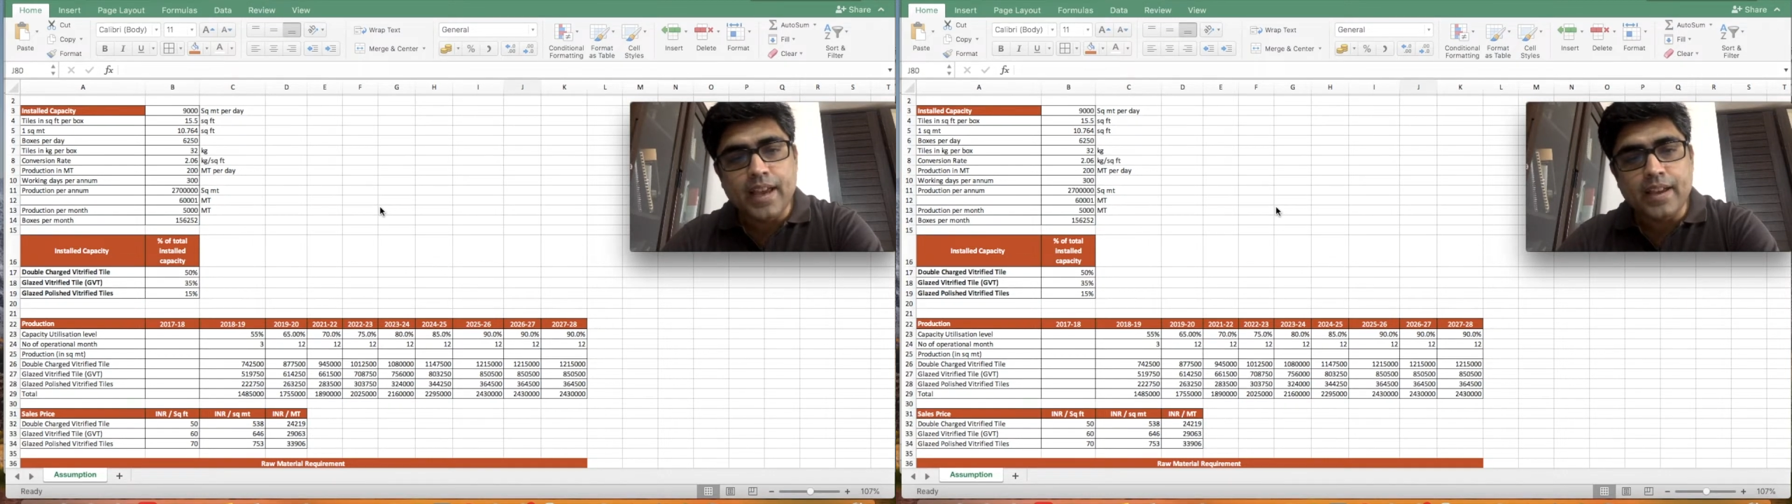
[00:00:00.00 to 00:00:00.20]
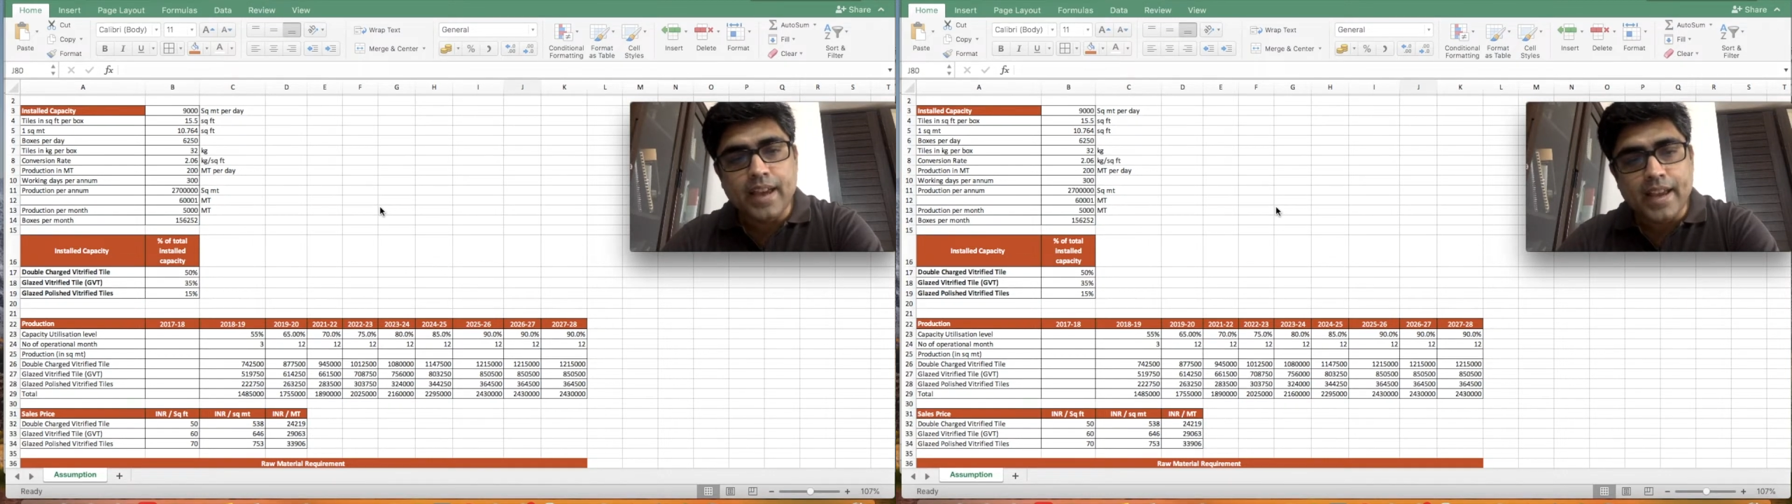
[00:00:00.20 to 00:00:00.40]

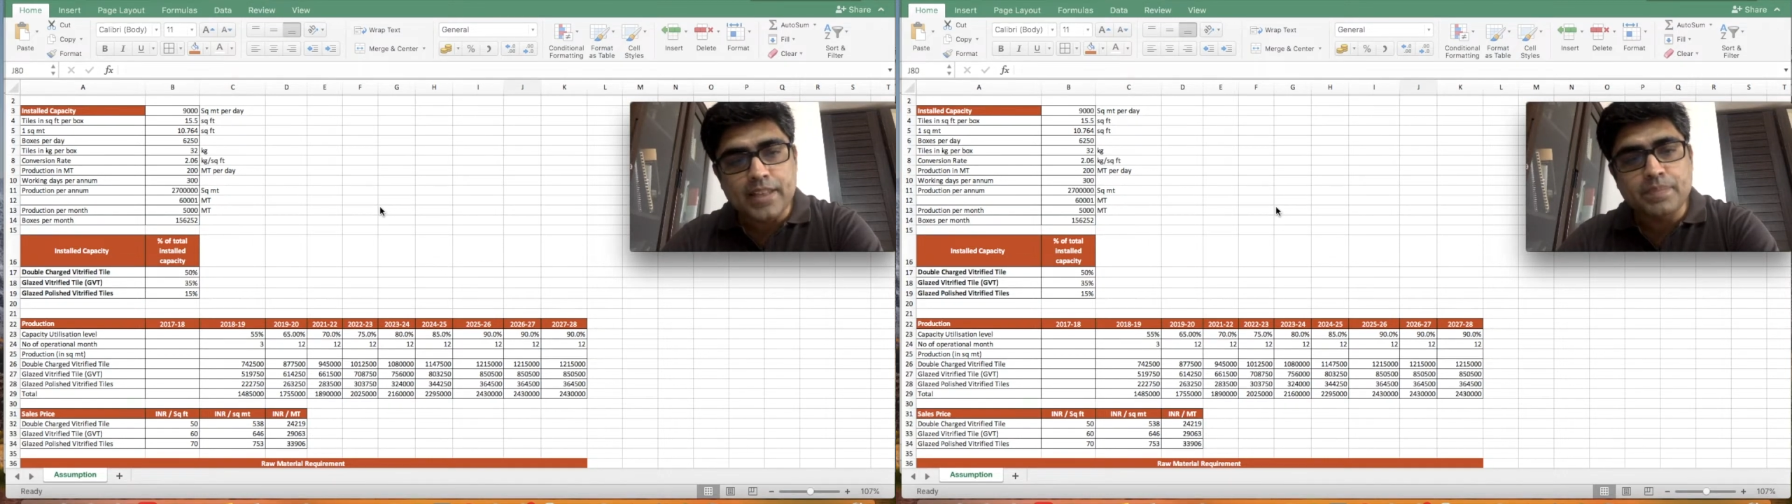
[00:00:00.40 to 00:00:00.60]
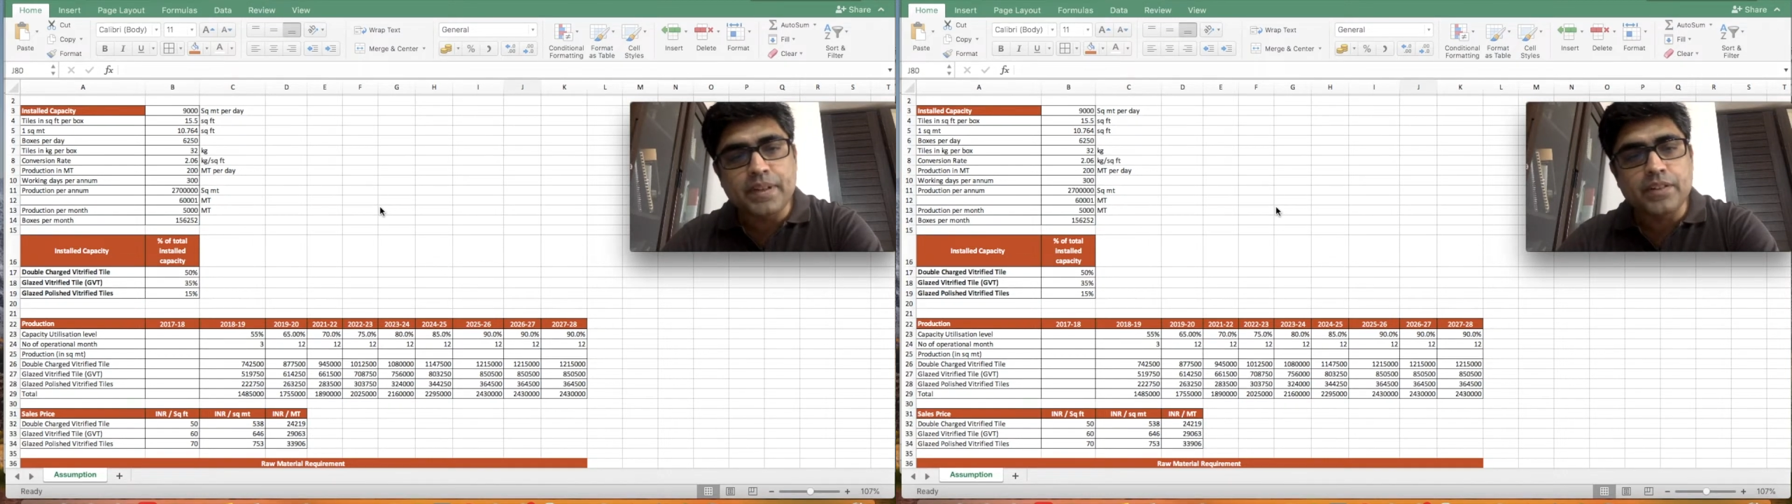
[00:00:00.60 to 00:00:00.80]

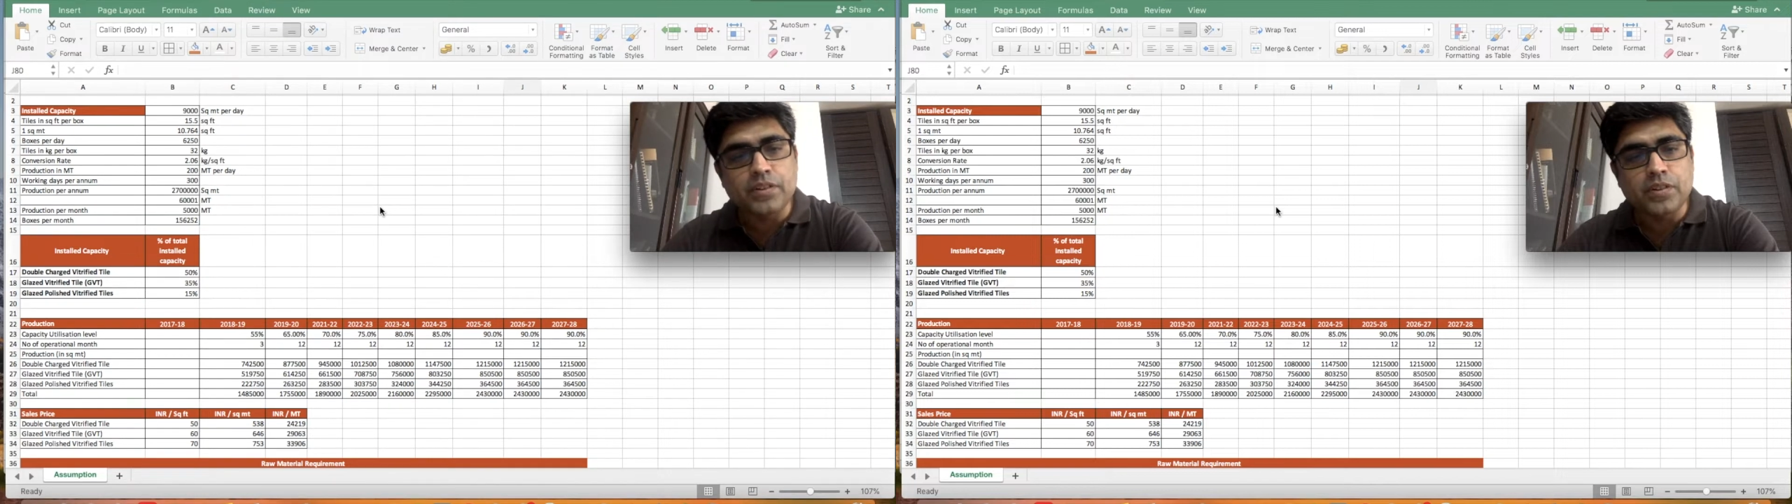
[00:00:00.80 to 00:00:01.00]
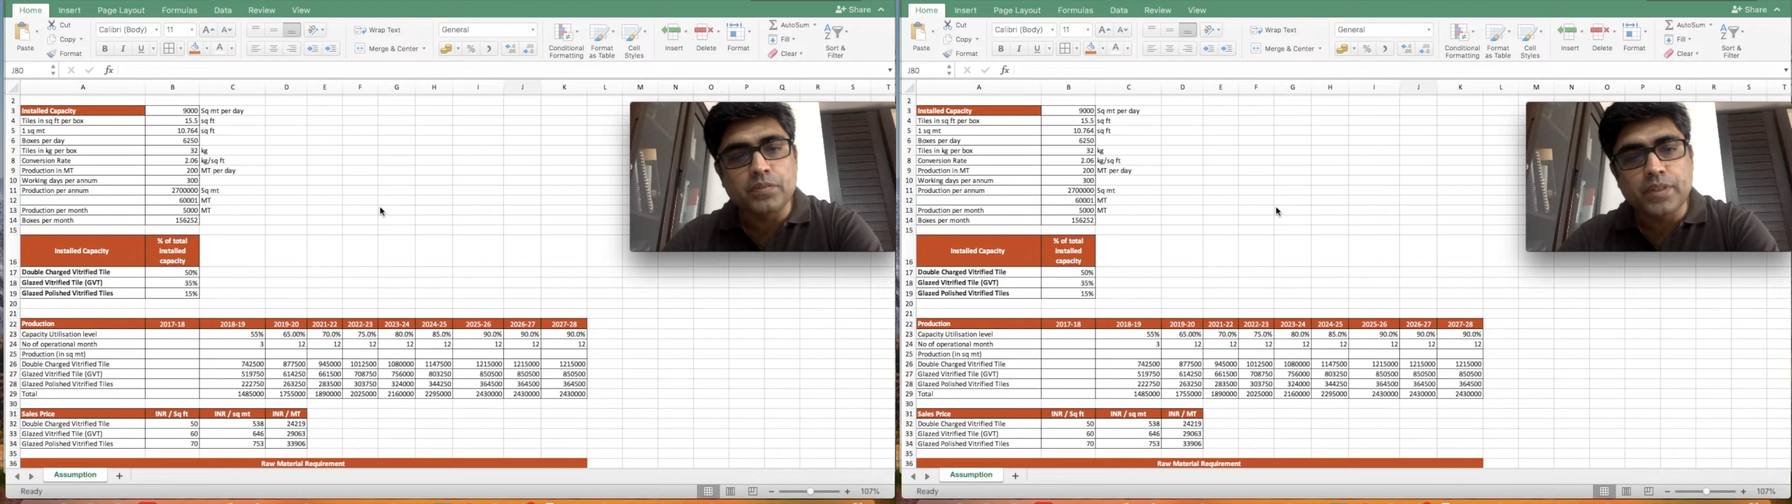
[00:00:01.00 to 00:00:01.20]
aspect
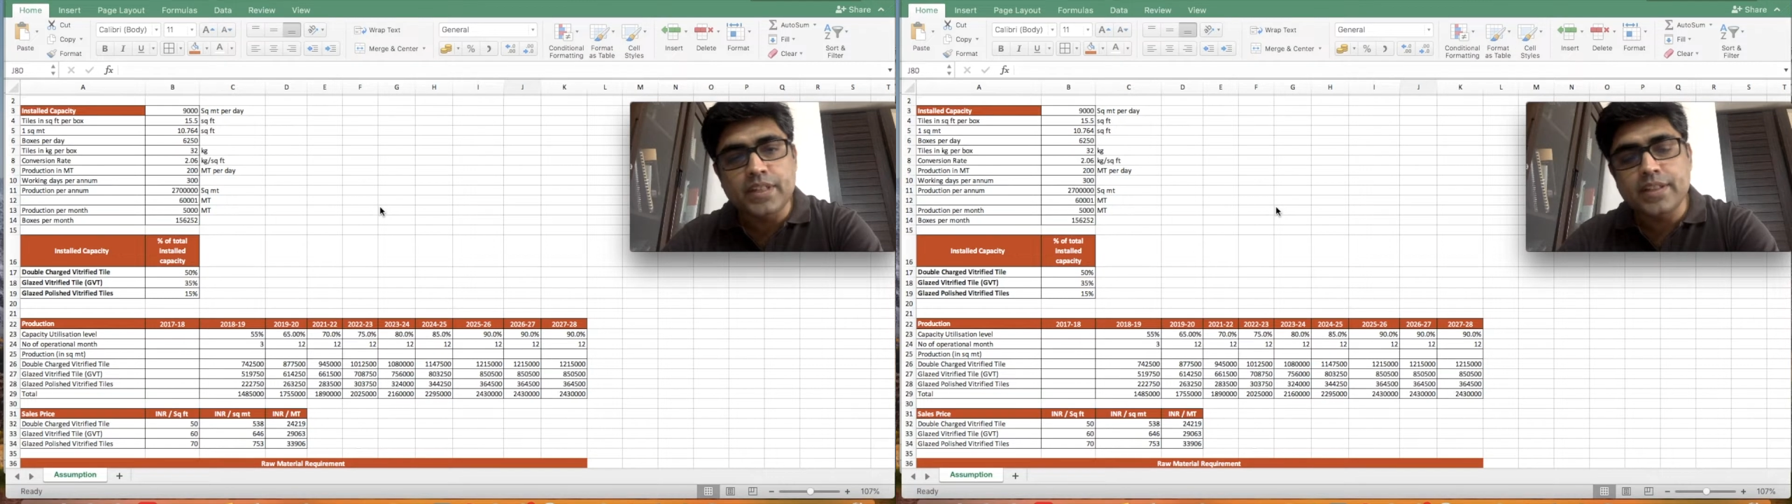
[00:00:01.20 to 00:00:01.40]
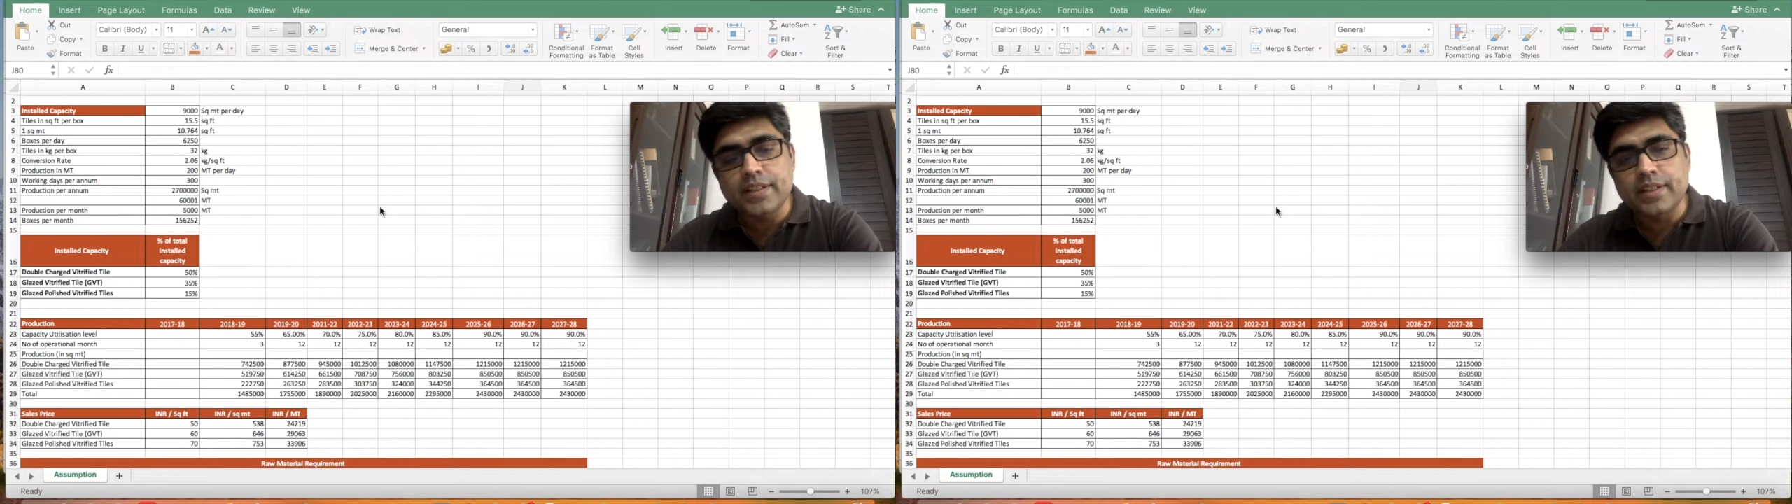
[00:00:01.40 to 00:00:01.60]
on
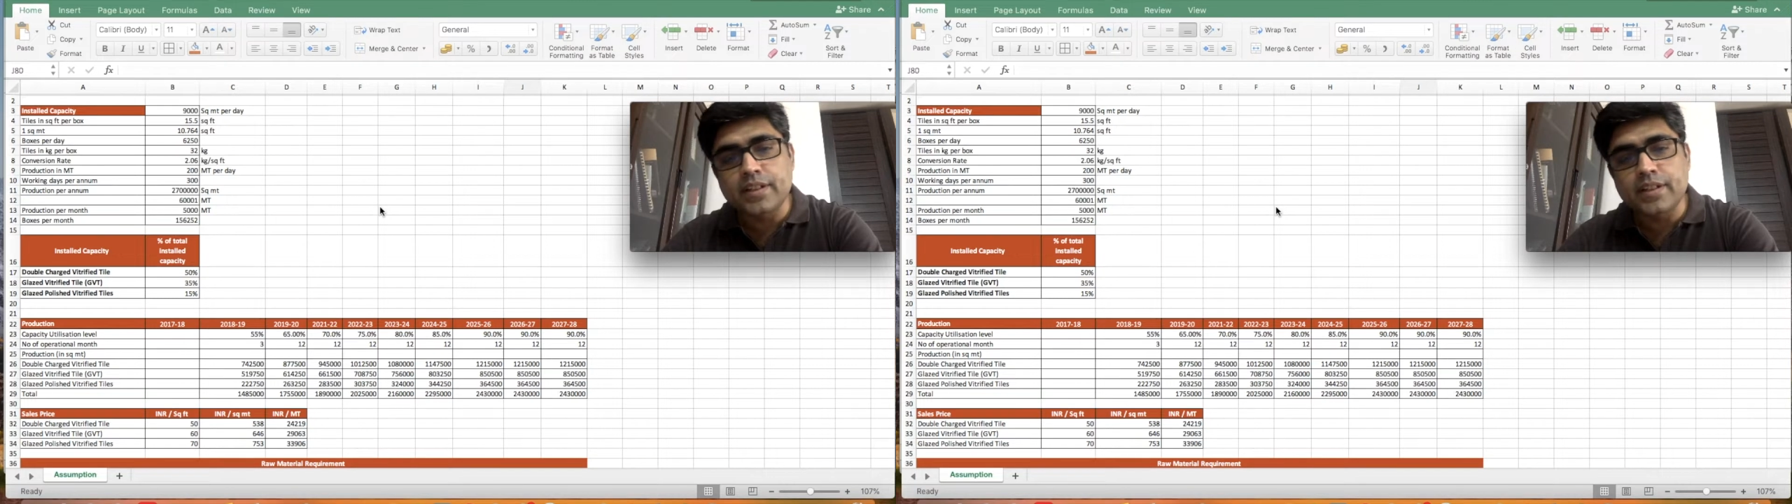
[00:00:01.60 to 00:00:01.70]
which